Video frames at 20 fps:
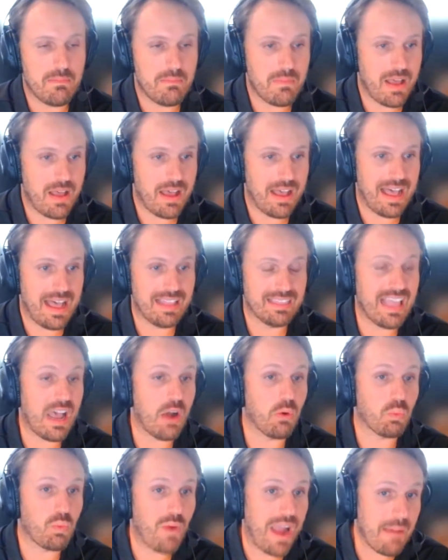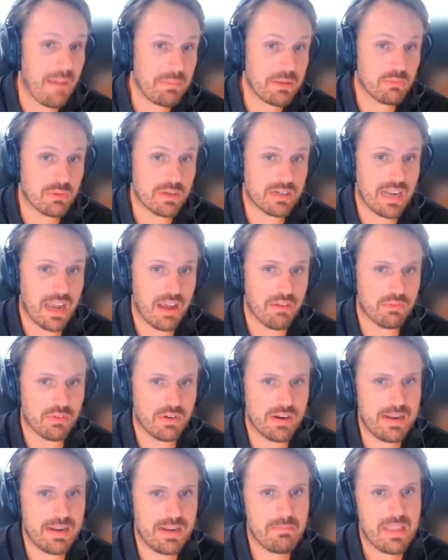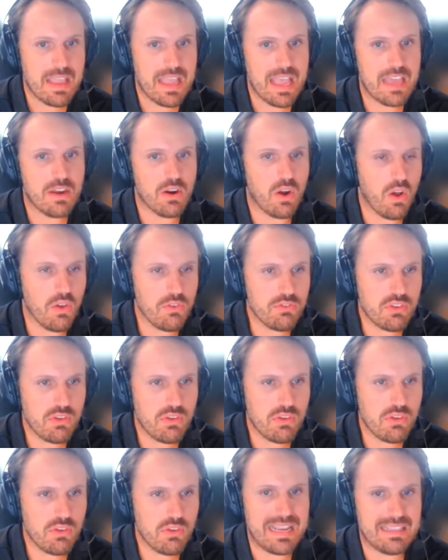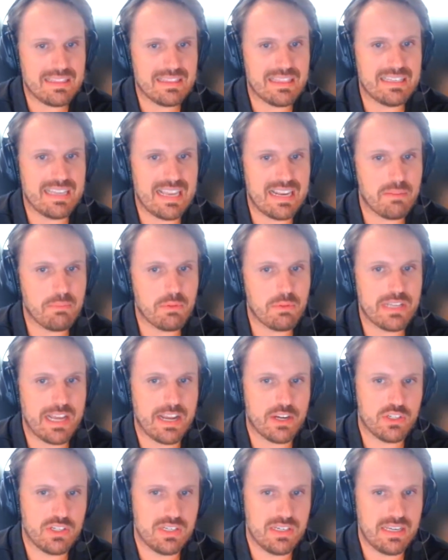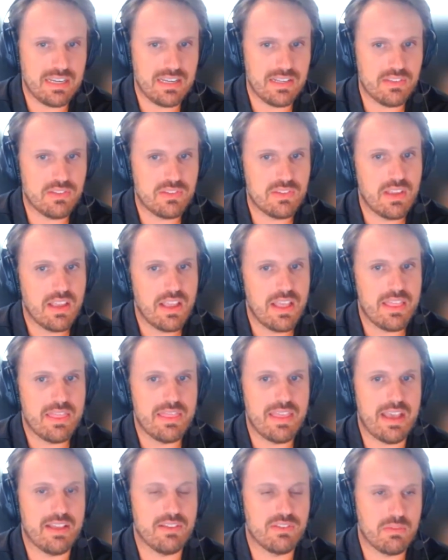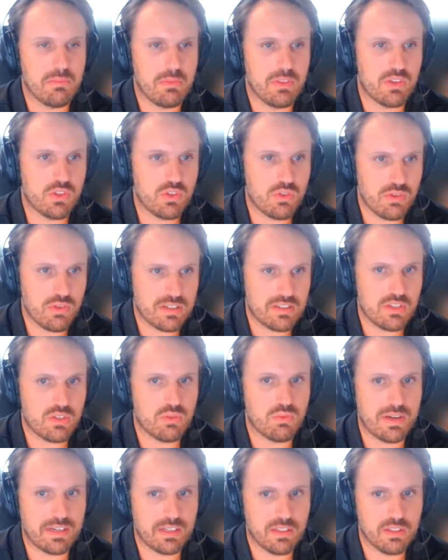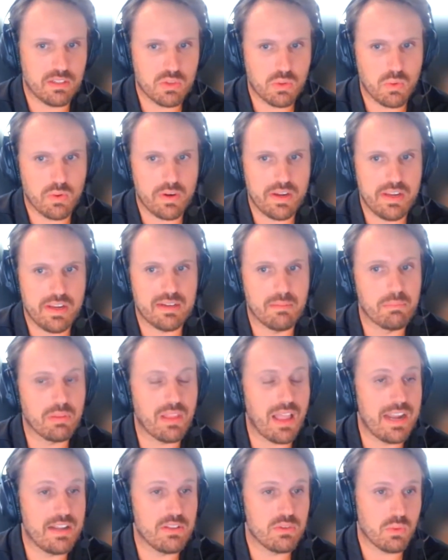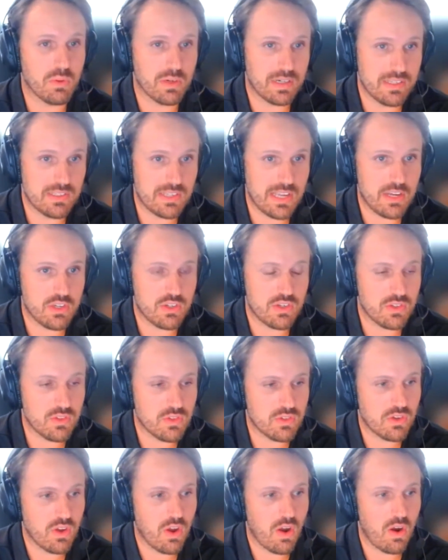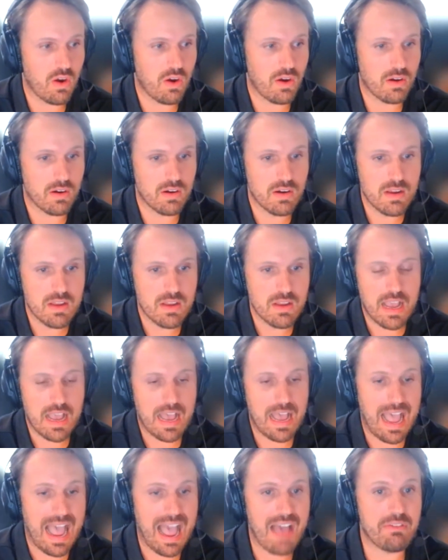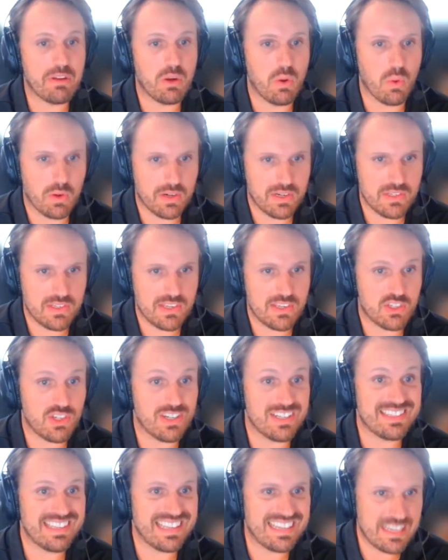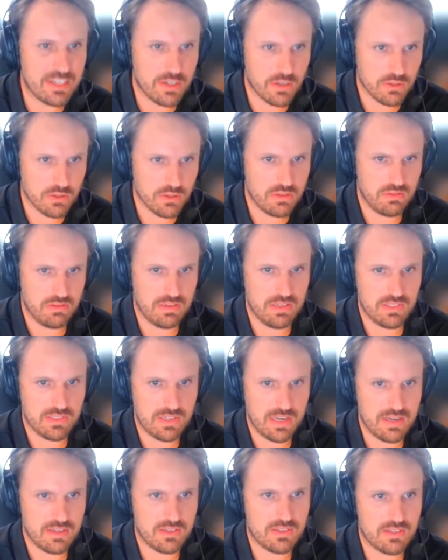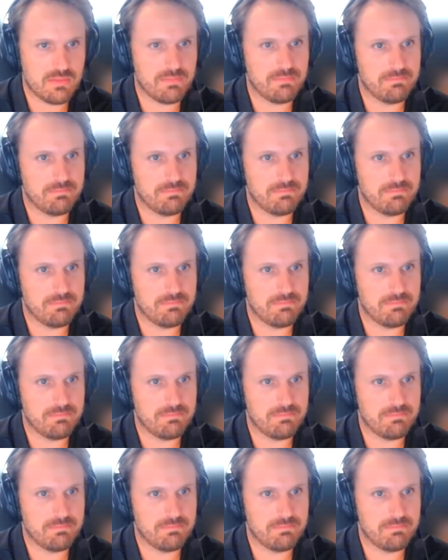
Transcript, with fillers: allow rapid recovery and also meet the data protection needs that some of the strictest regulatory compliance organizations are having organizations adhere to these days.